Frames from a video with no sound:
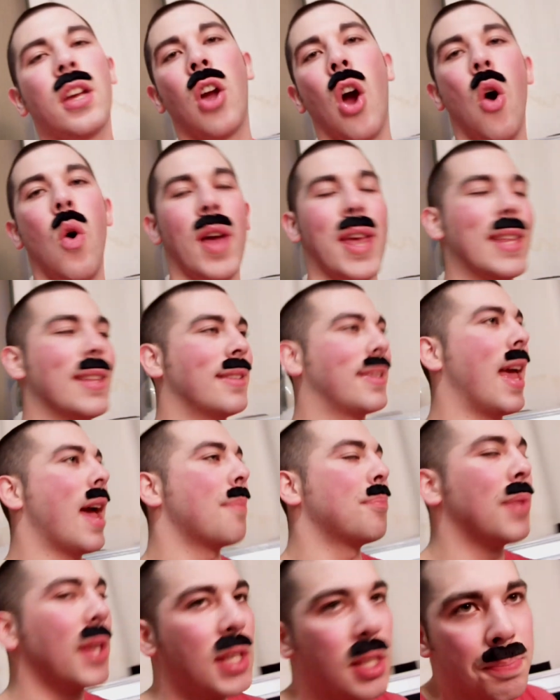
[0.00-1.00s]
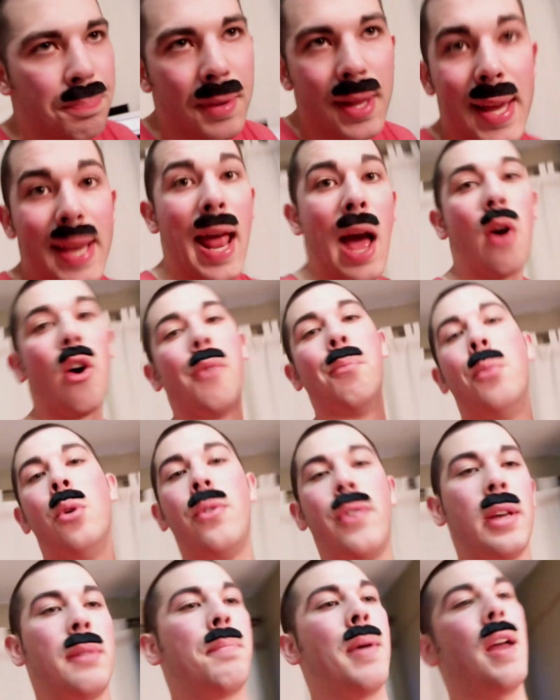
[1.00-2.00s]
going to go in depth explain how a
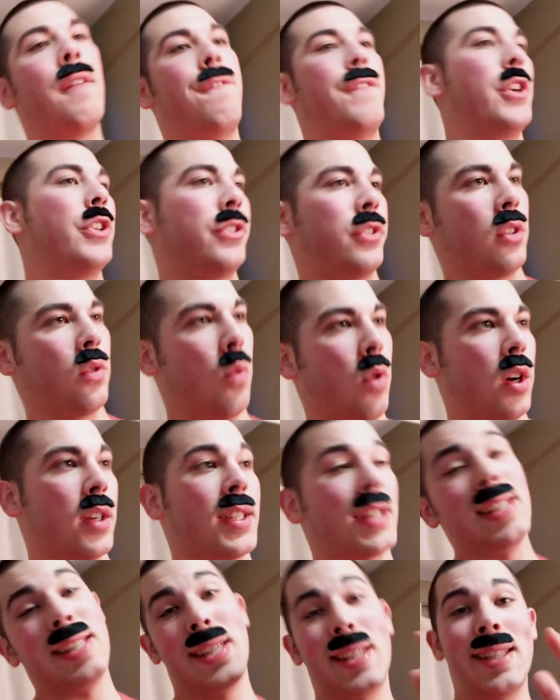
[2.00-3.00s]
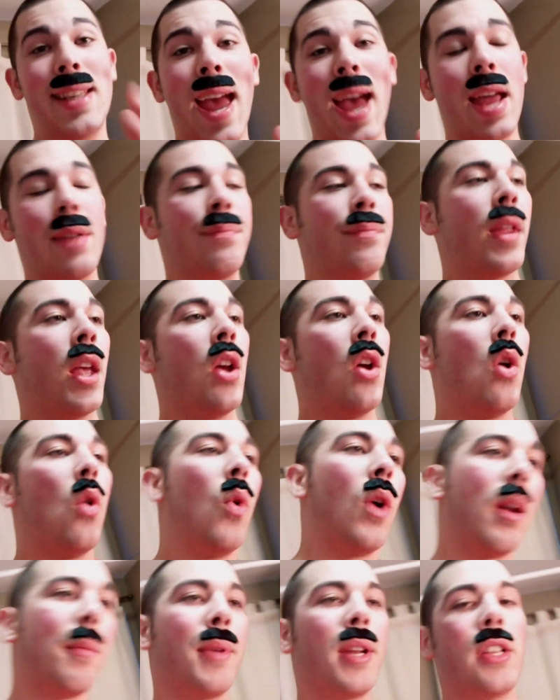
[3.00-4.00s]
moving bed filter works. Instead,
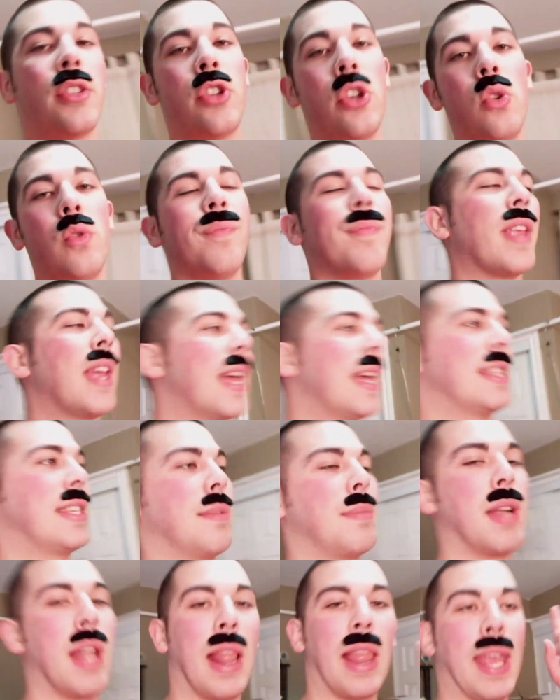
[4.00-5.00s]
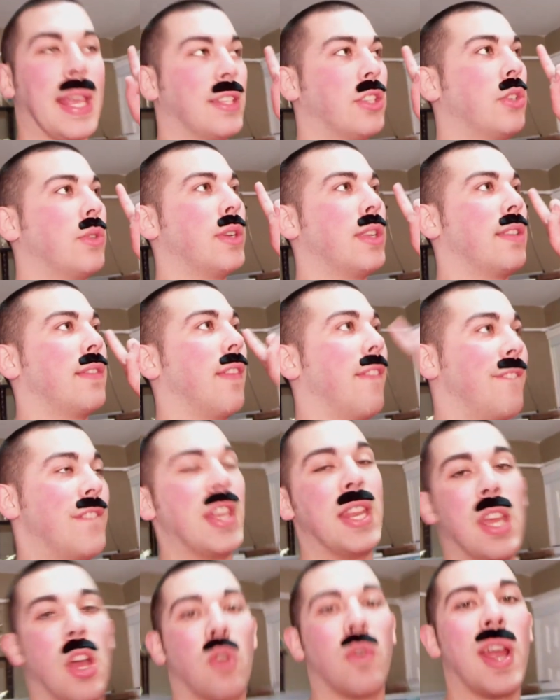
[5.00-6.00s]
what I'm going to do is I'm going to link to a
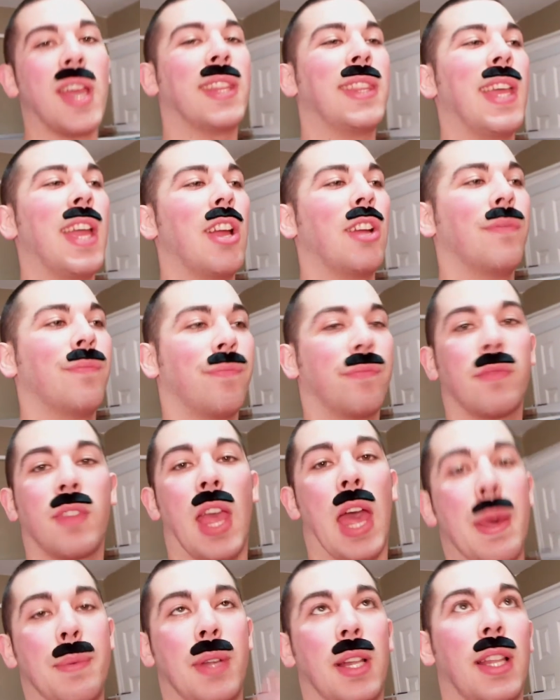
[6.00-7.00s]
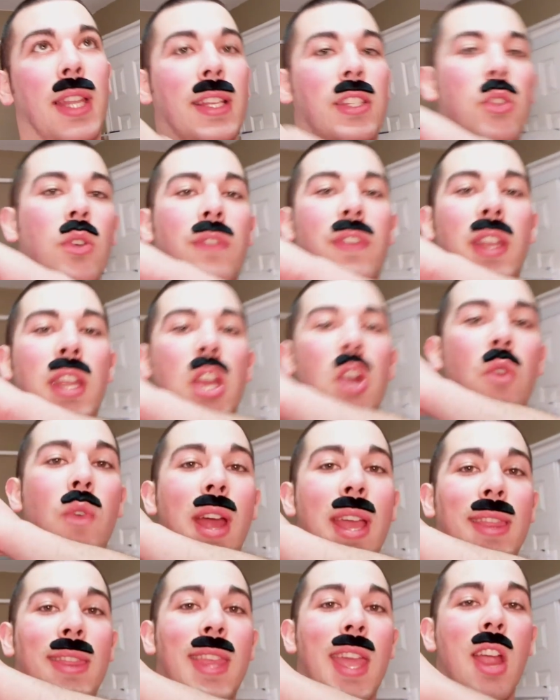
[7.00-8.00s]
video right there. I'm going to link to a video
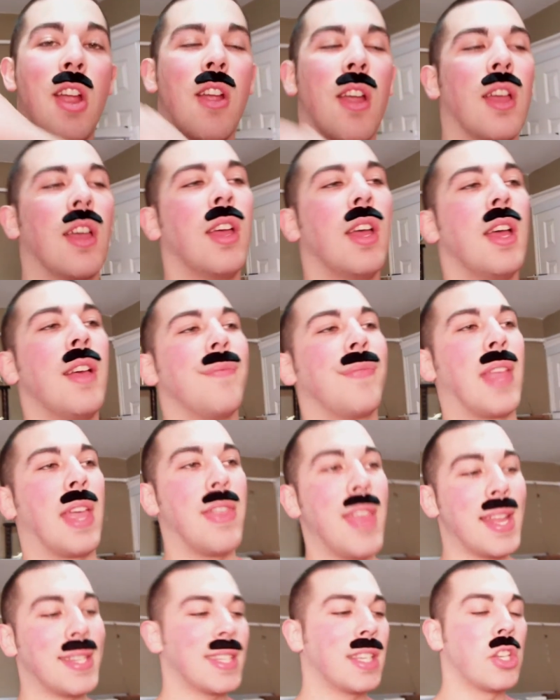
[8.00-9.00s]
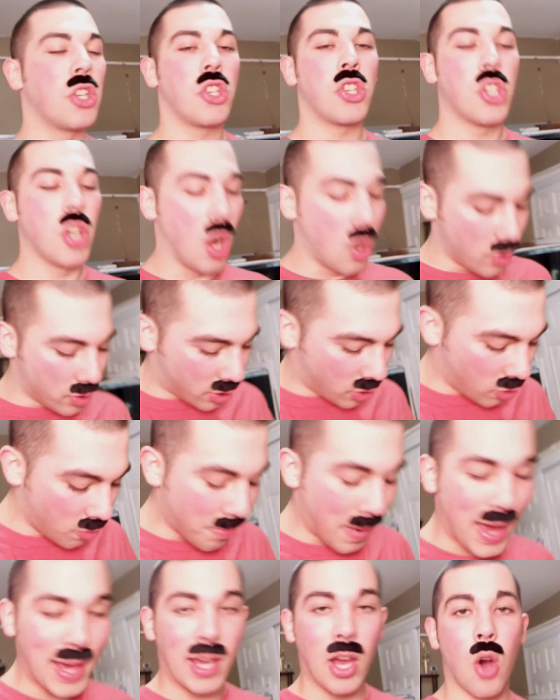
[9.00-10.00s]
right there. And that's going to show
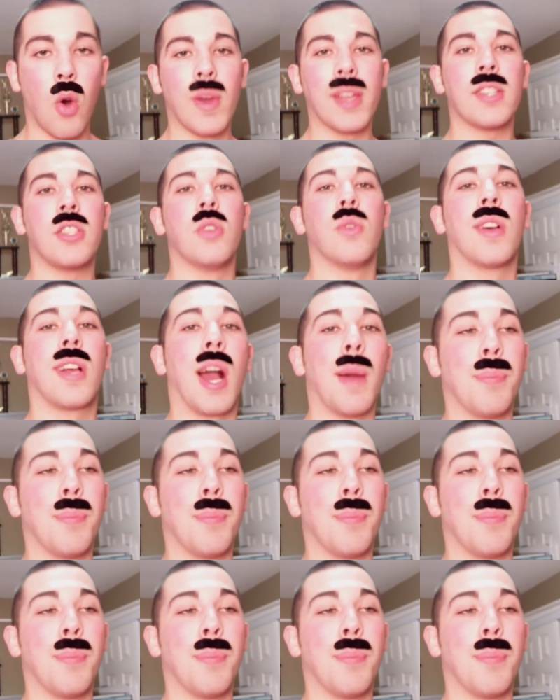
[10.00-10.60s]
you, by going to